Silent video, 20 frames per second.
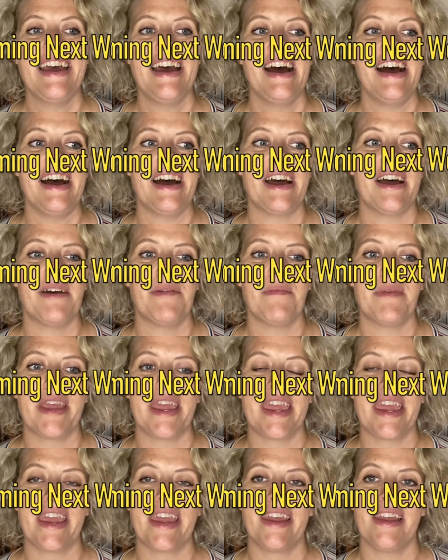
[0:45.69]
Um,
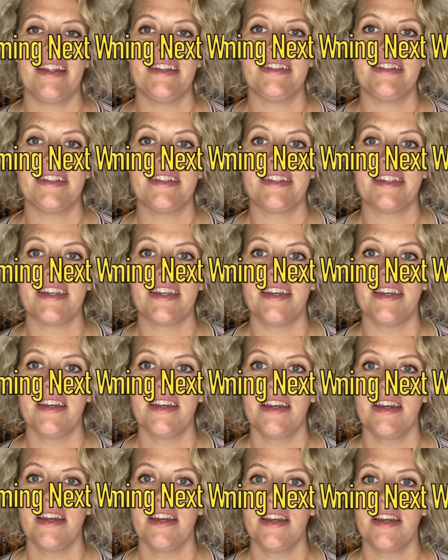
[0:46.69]
and
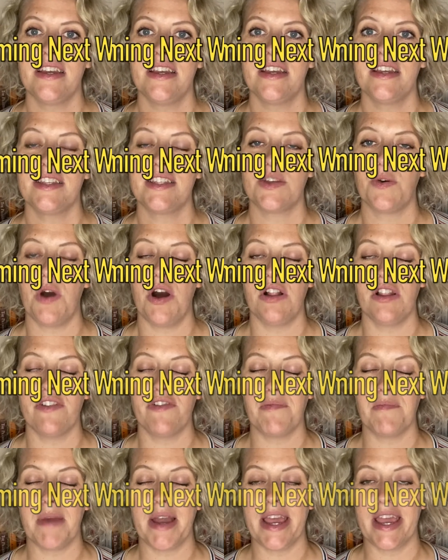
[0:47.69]
so all of
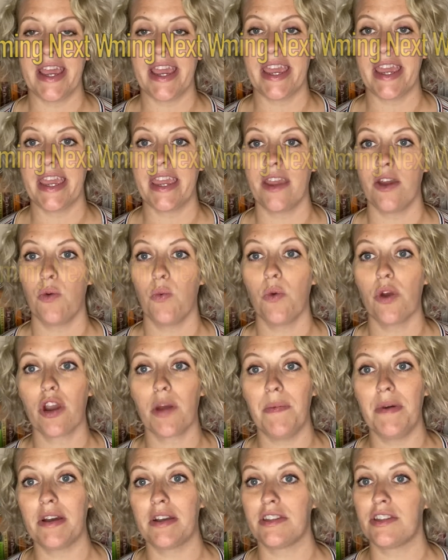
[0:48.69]
my
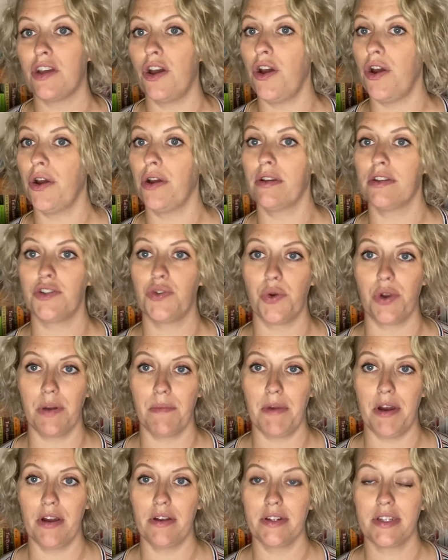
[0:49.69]
workbooks are torn
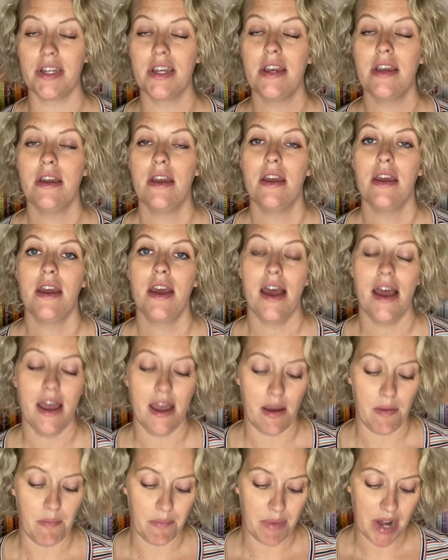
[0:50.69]
apart.
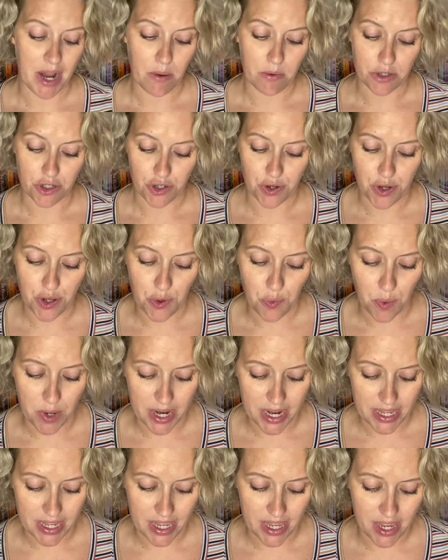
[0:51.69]
Um, but I will show you what I
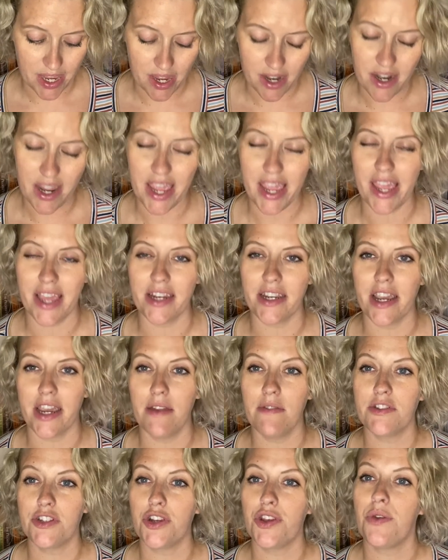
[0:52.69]
can and kind
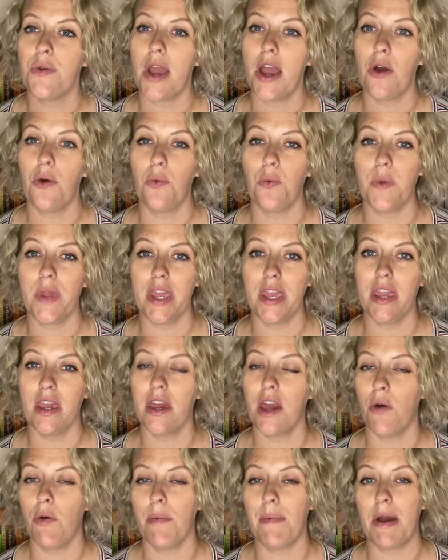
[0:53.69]
of show you how we
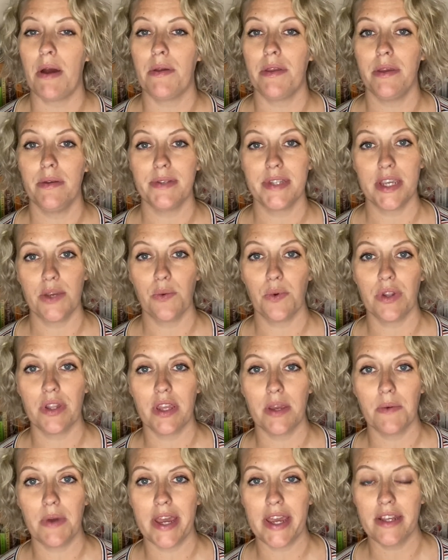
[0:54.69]
go about using Wordly
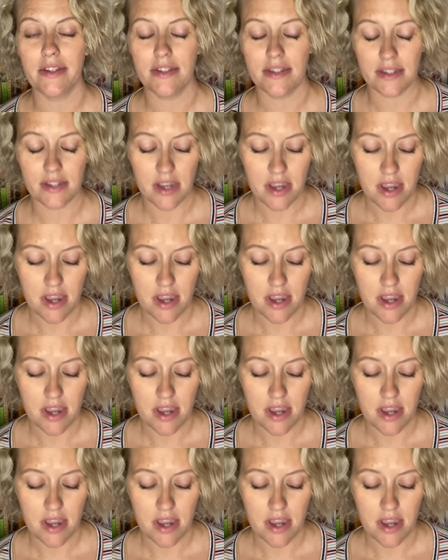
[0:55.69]
Wise.